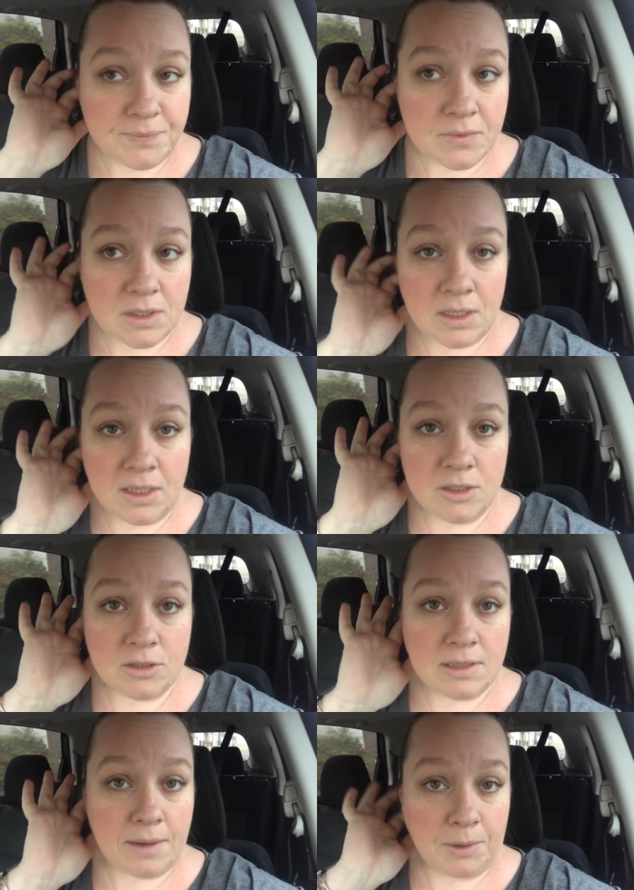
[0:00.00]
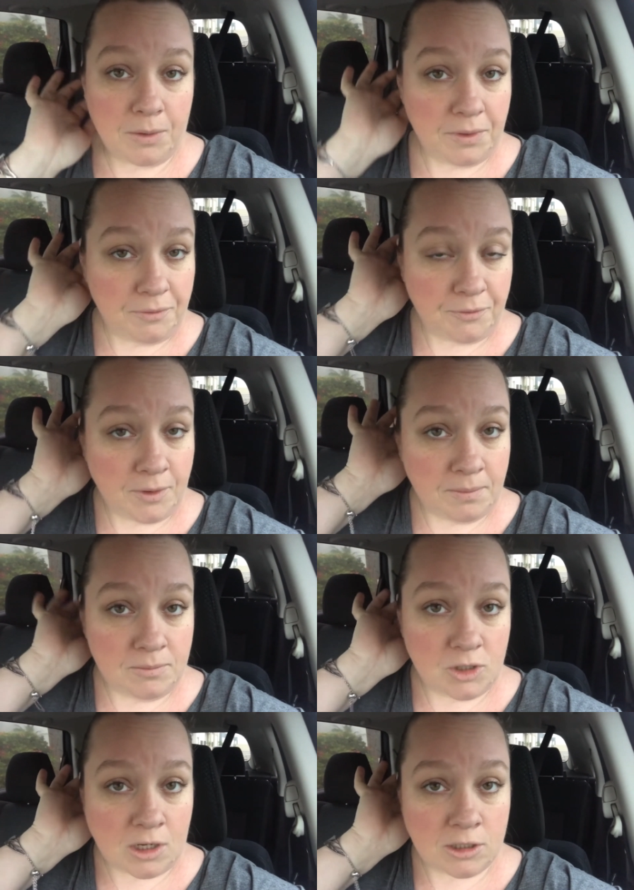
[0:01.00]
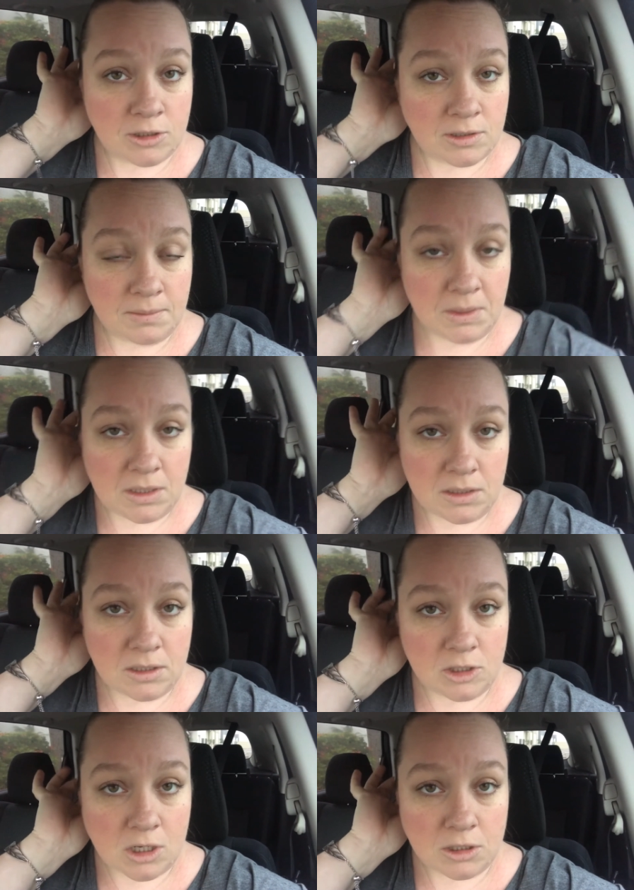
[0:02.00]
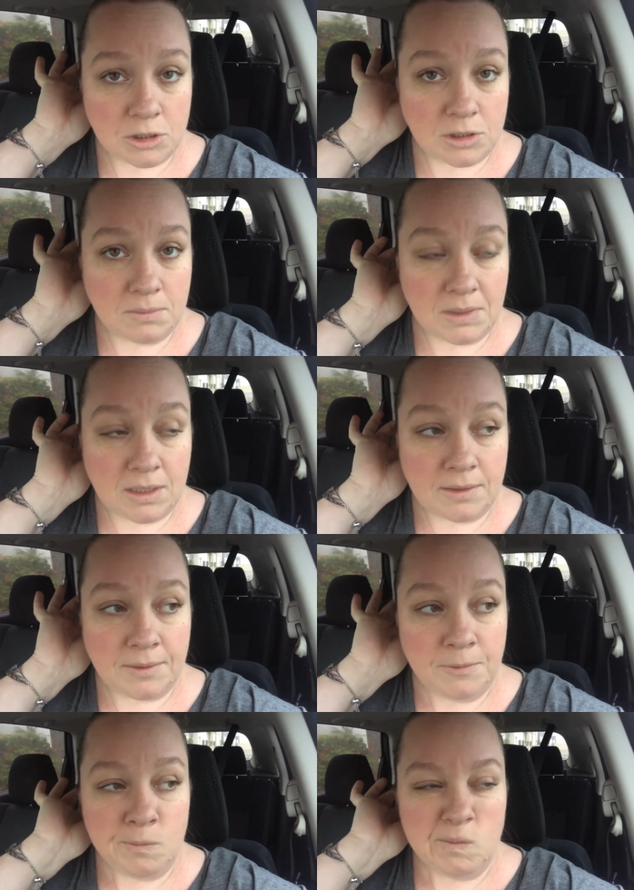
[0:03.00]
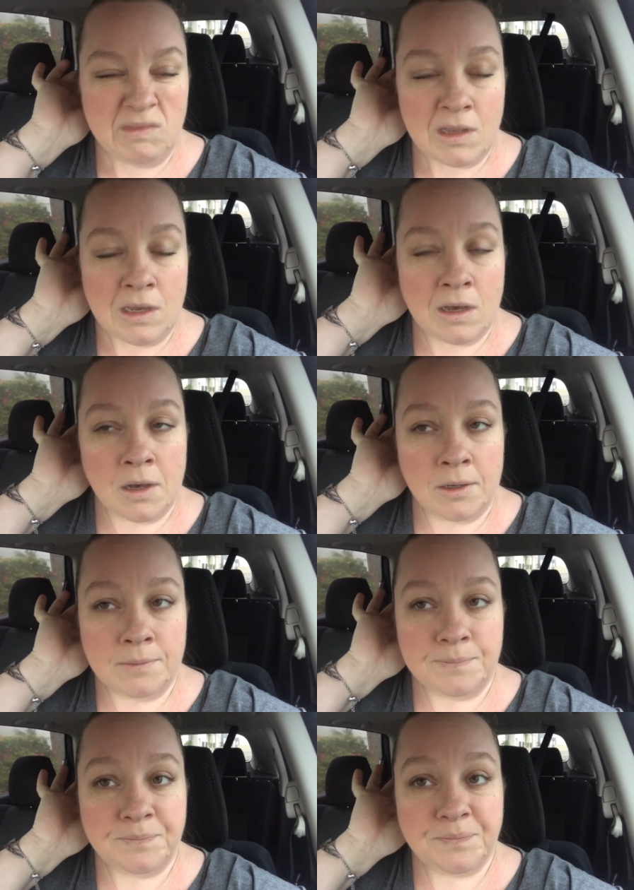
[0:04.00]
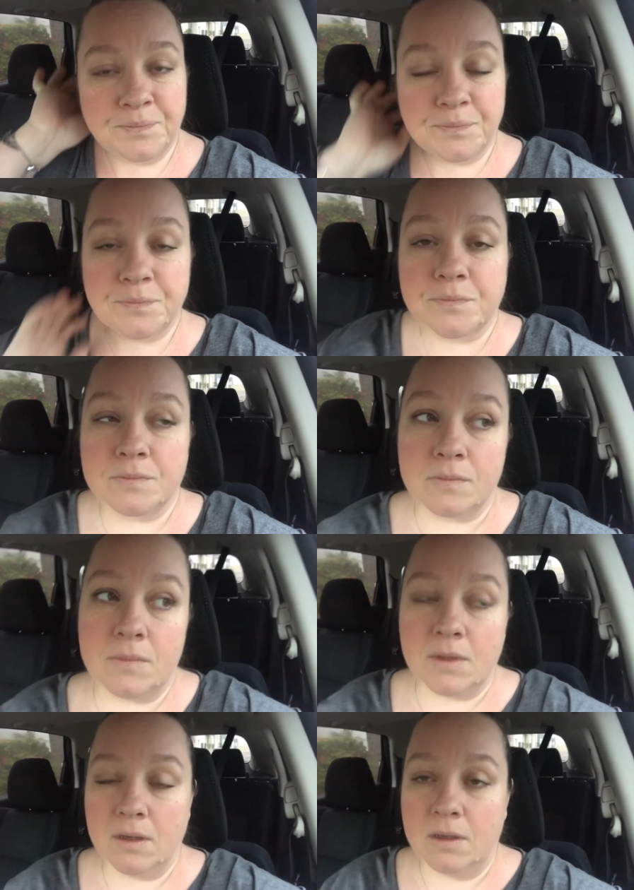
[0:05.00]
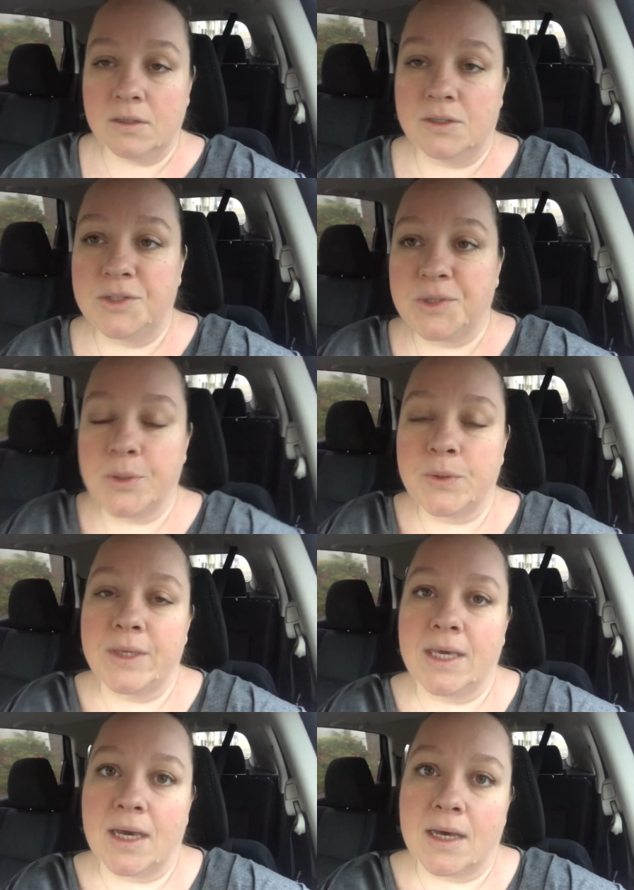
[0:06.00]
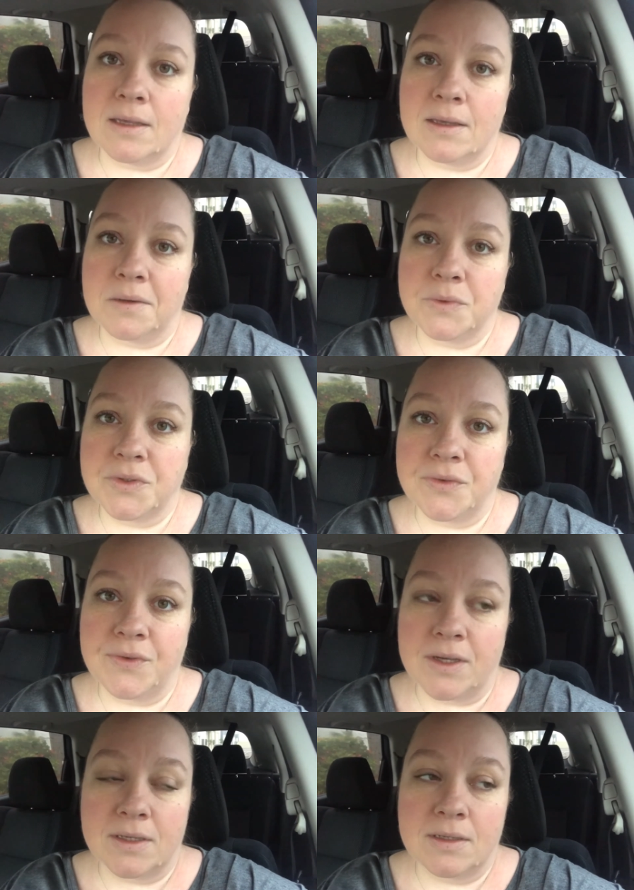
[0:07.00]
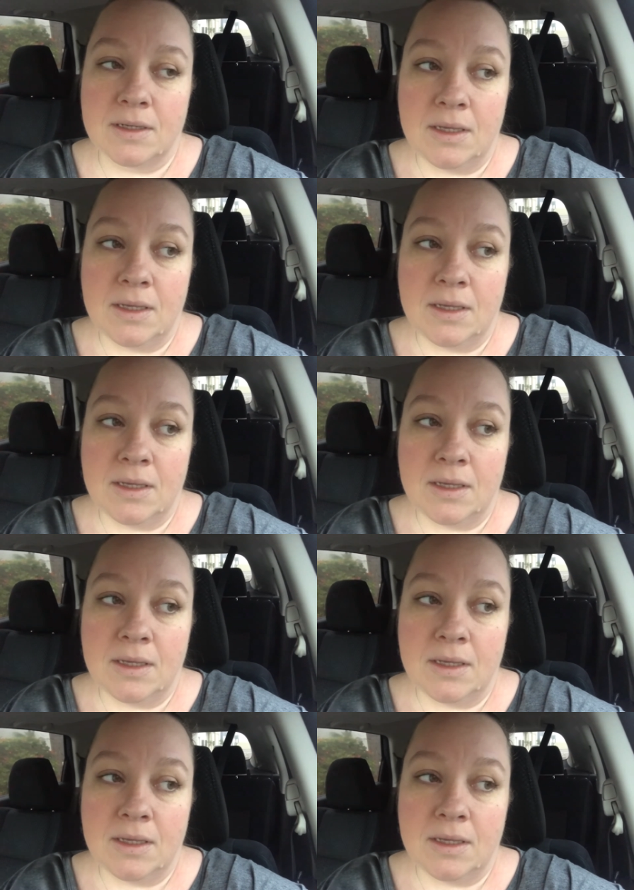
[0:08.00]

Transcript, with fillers: He just kept going from Josh to me to Josh to me. Um, so, yeah, that was fun.